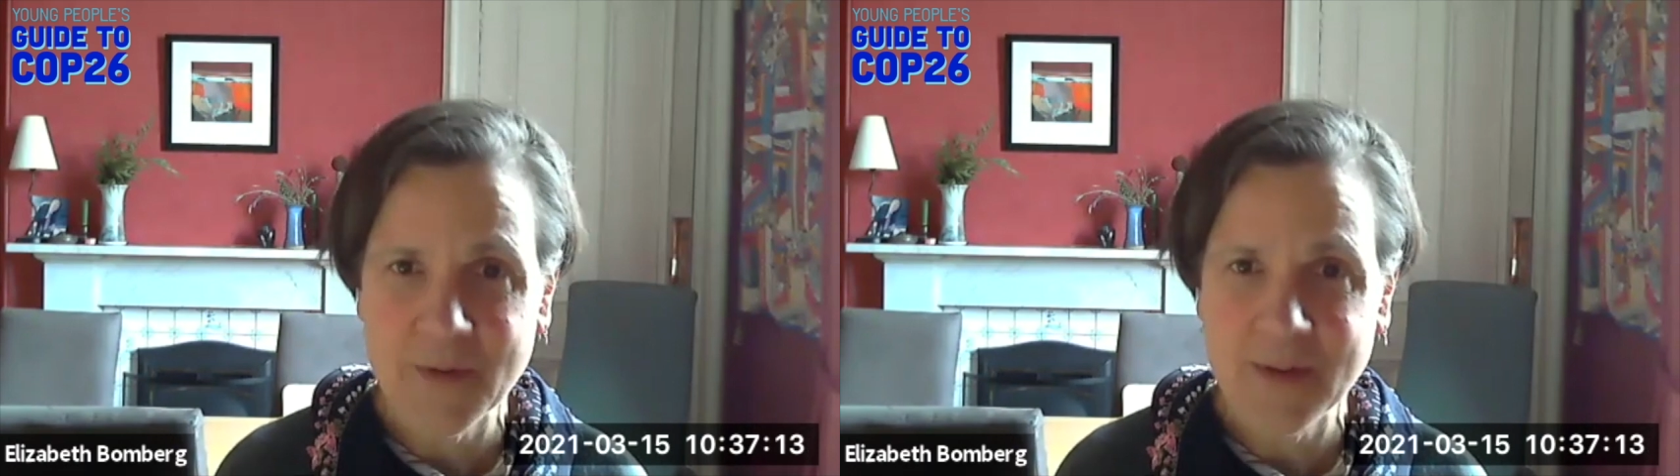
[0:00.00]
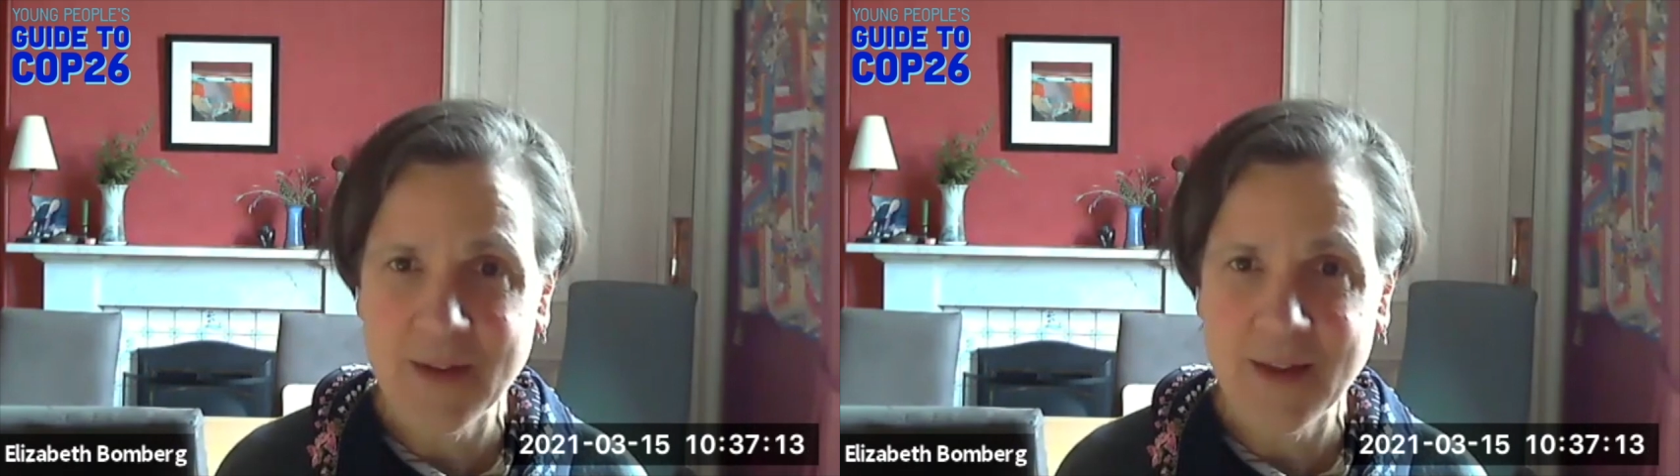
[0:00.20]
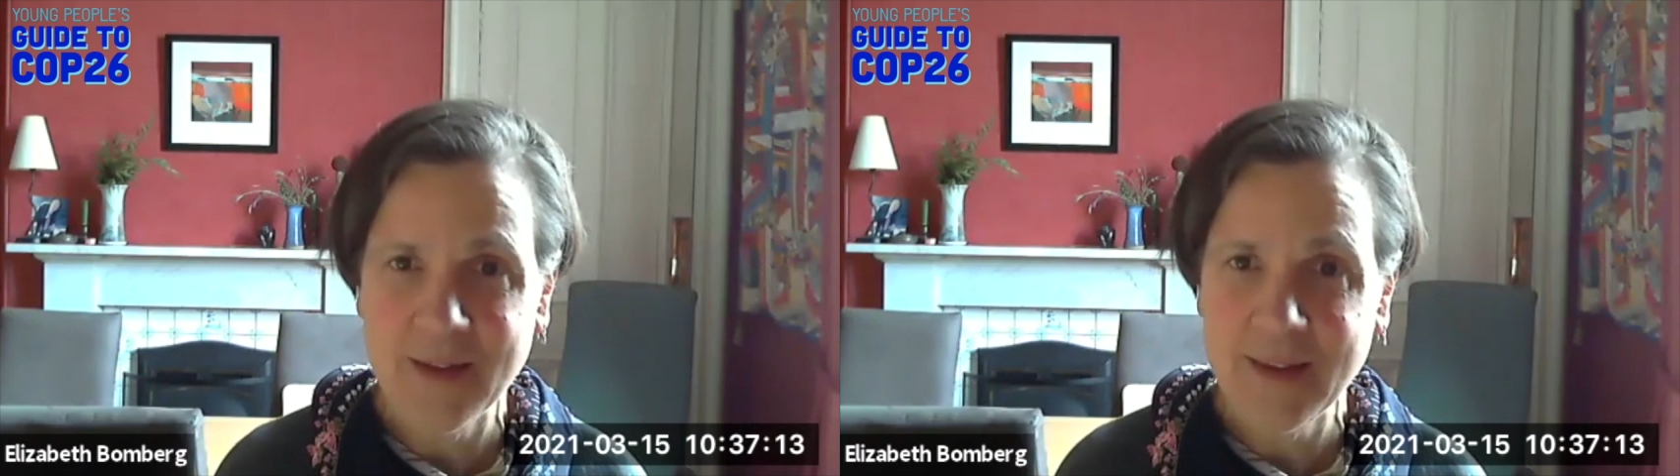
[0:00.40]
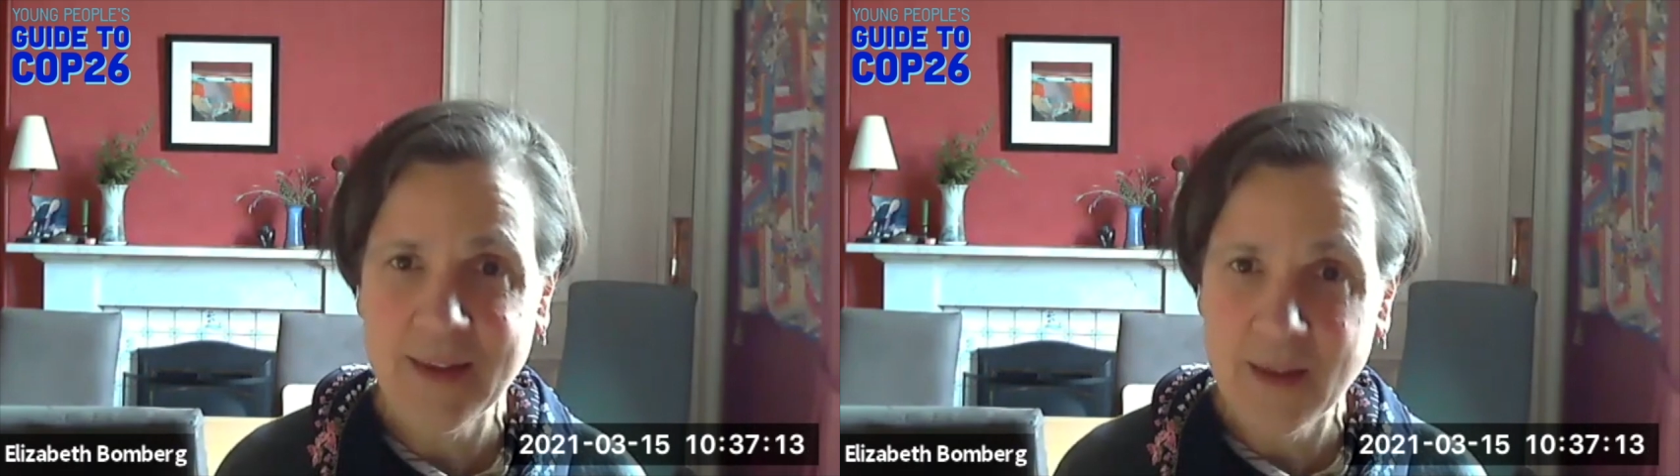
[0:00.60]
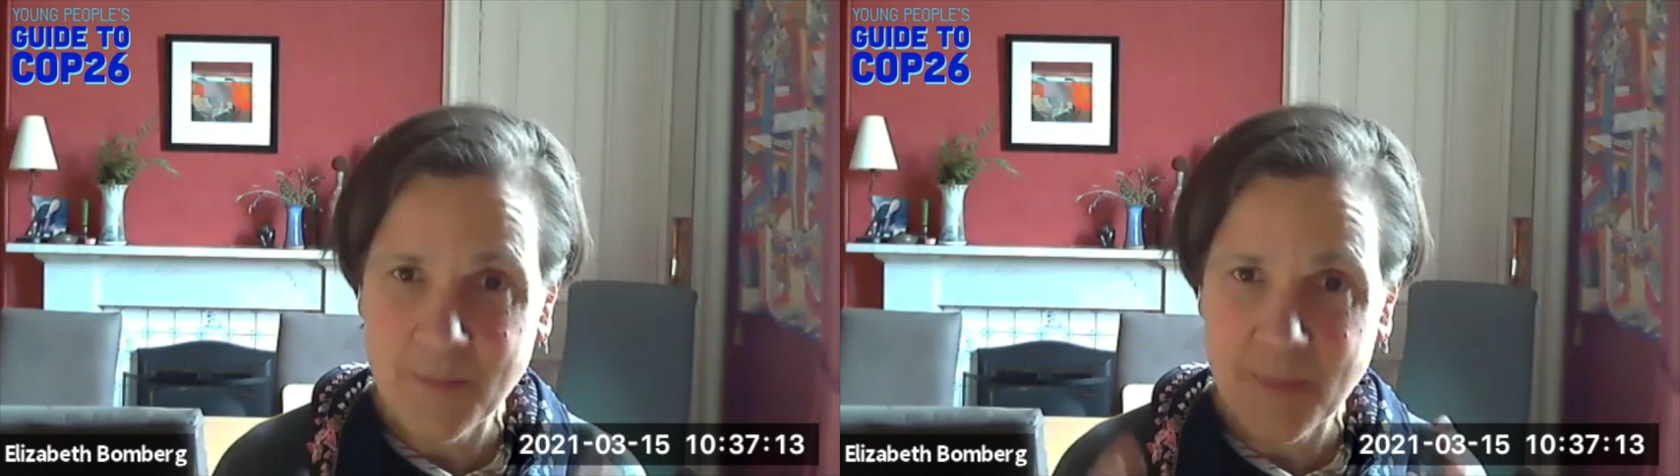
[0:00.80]

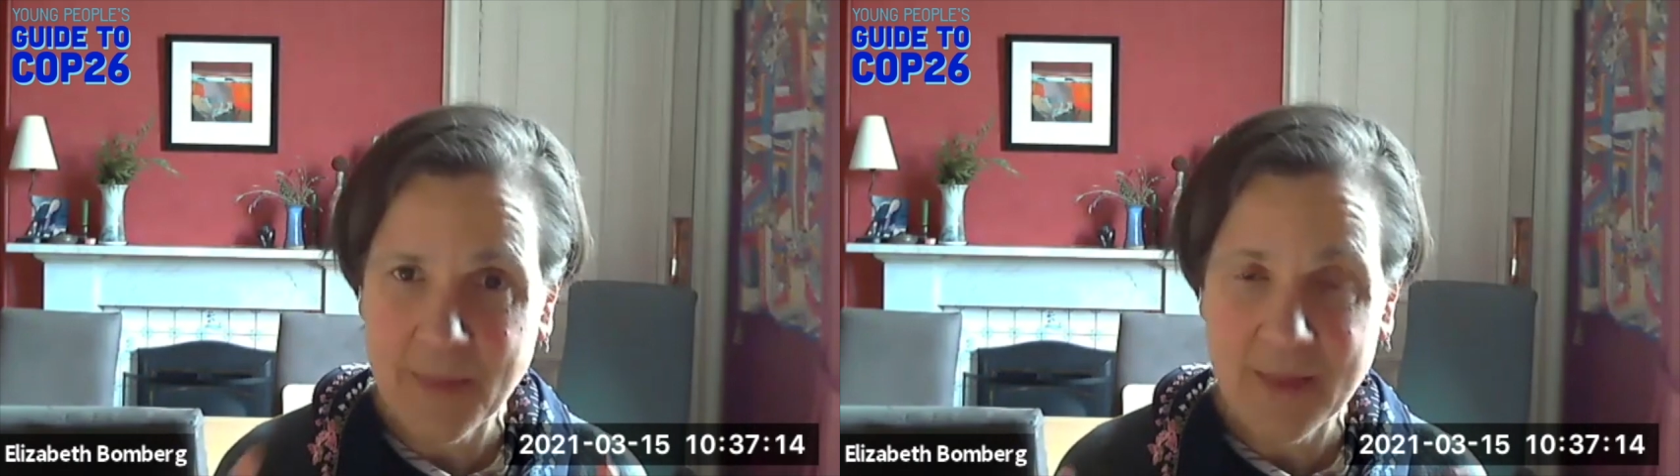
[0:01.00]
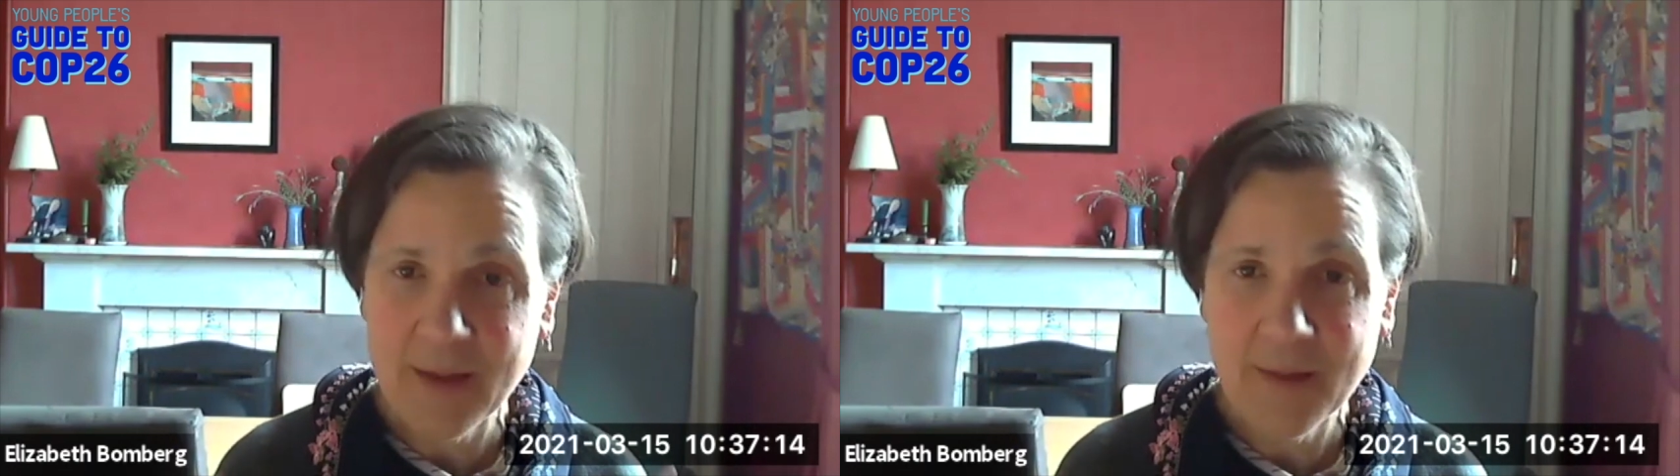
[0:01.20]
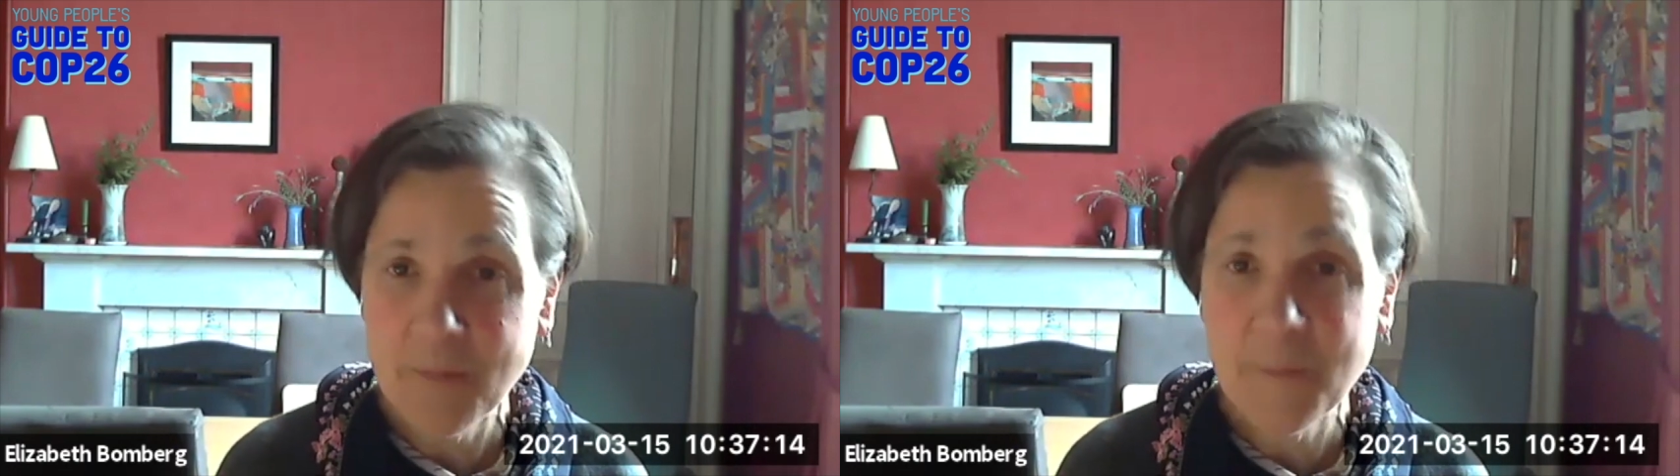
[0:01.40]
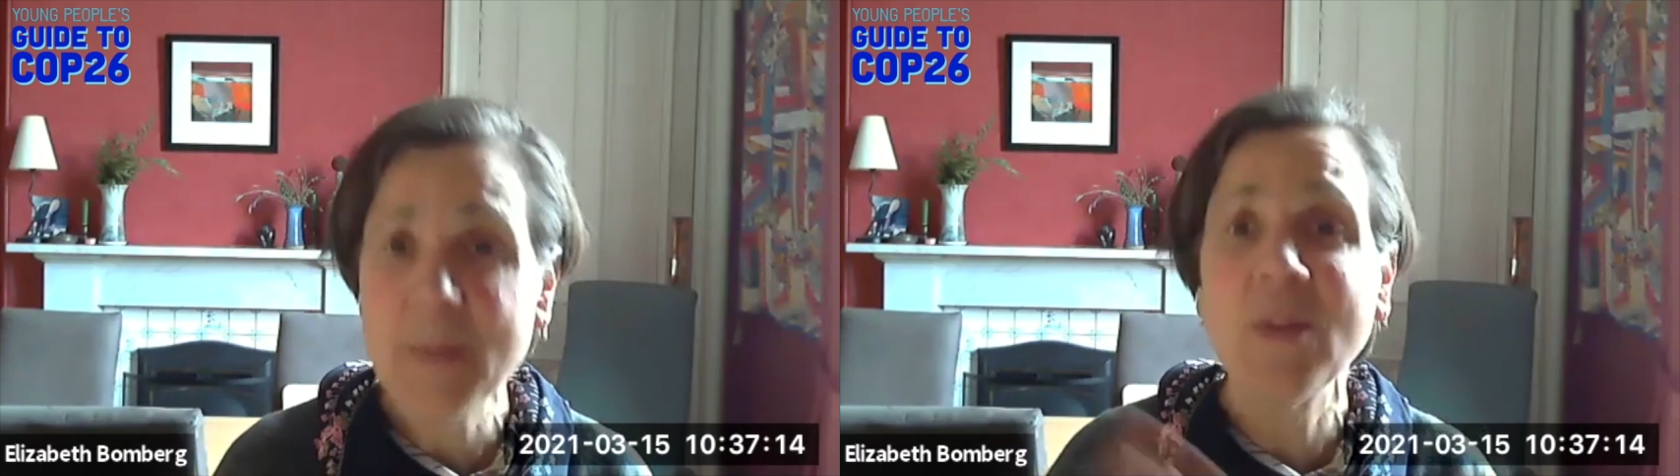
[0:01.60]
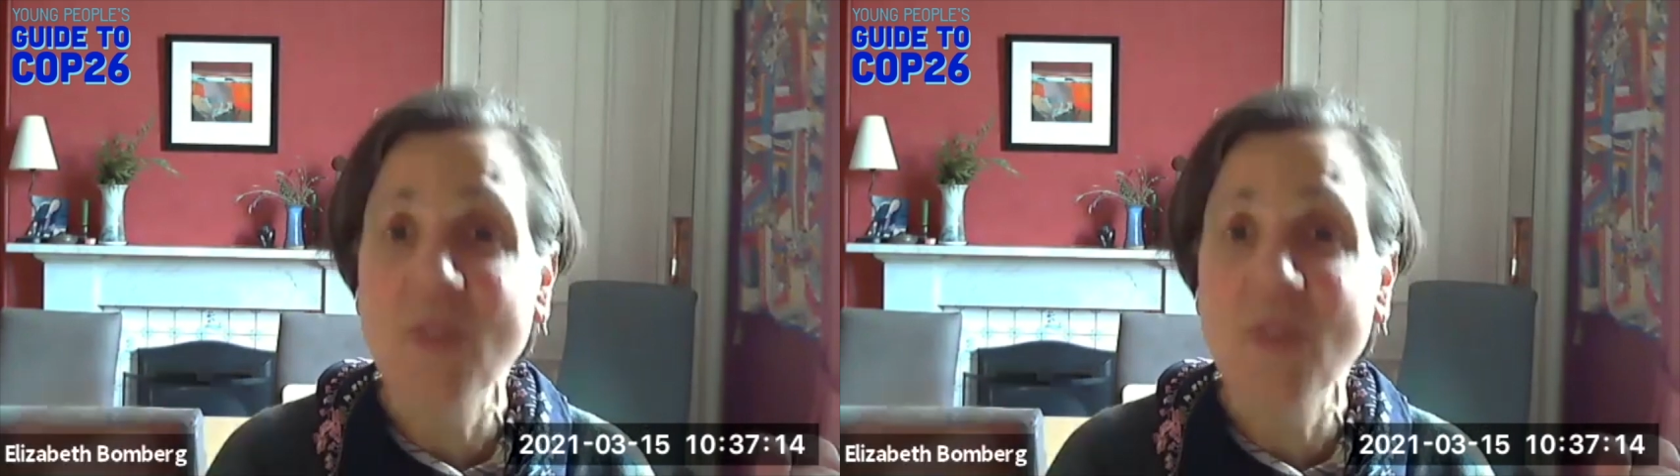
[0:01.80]

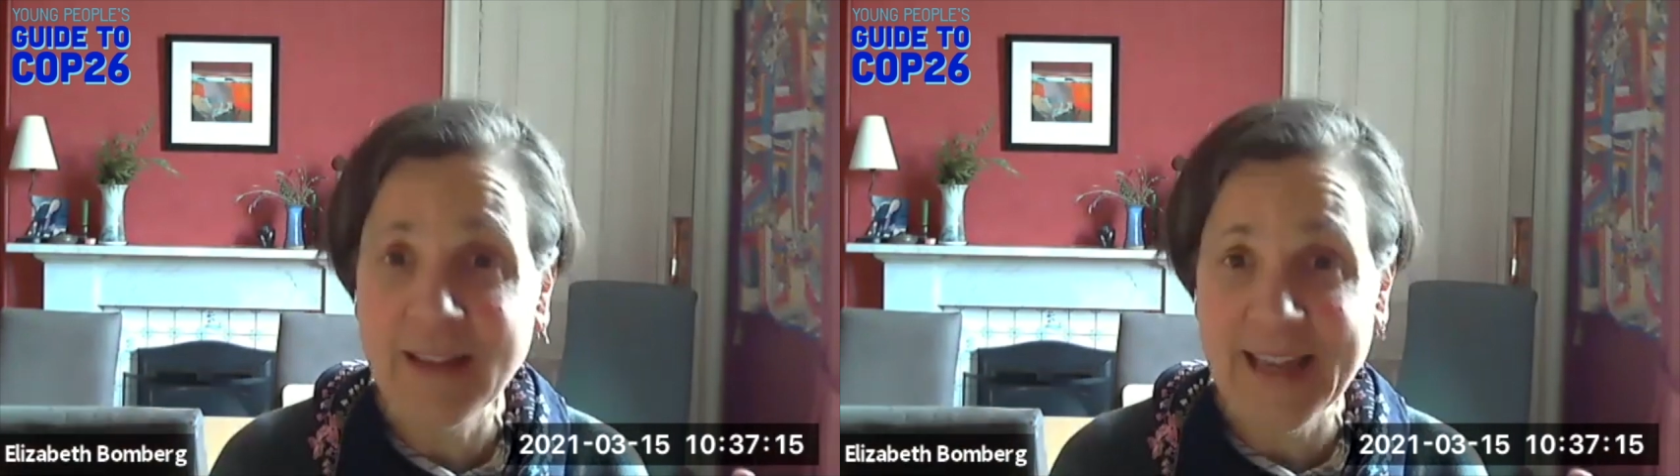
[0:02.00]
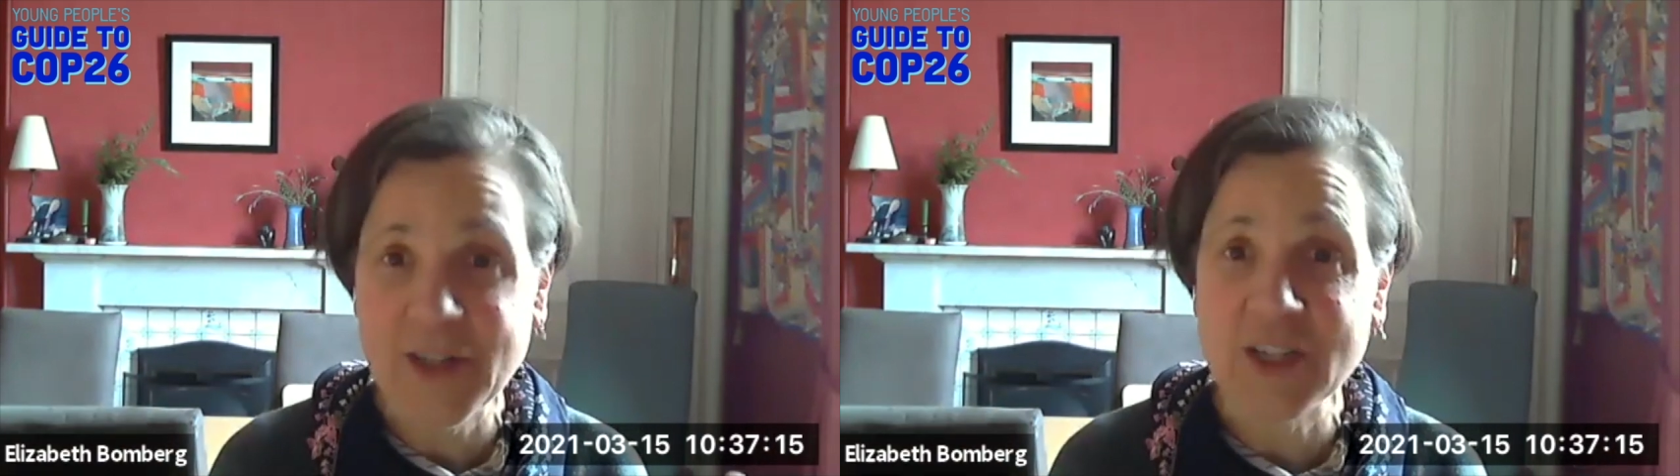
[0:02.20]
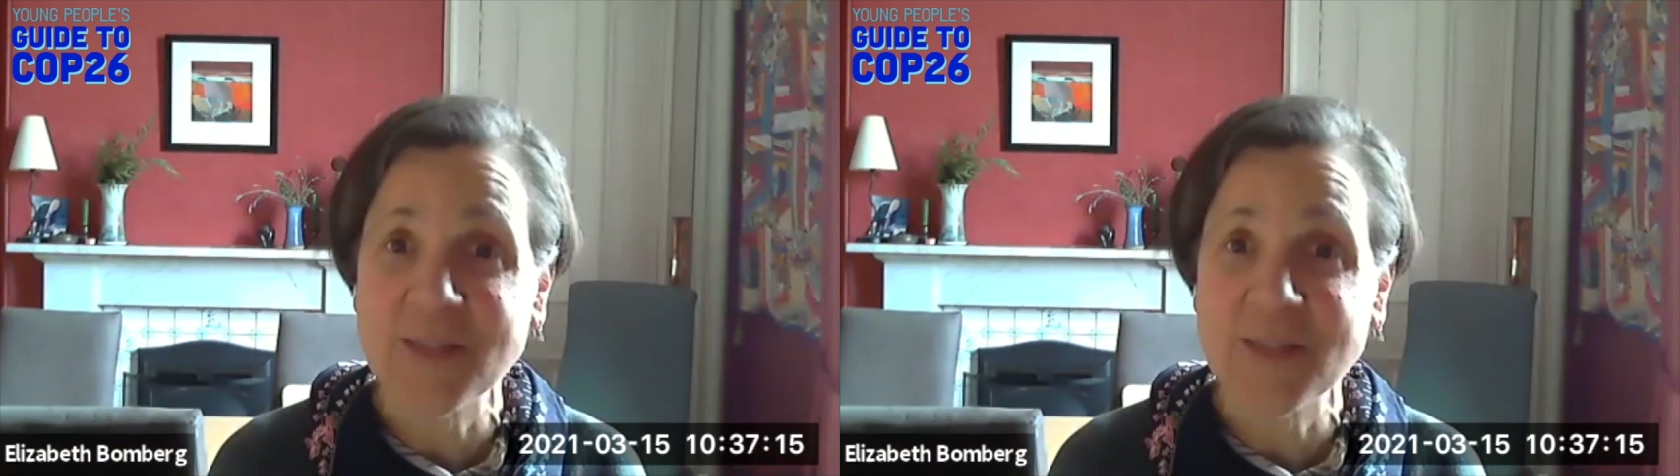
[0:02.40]
of all ages,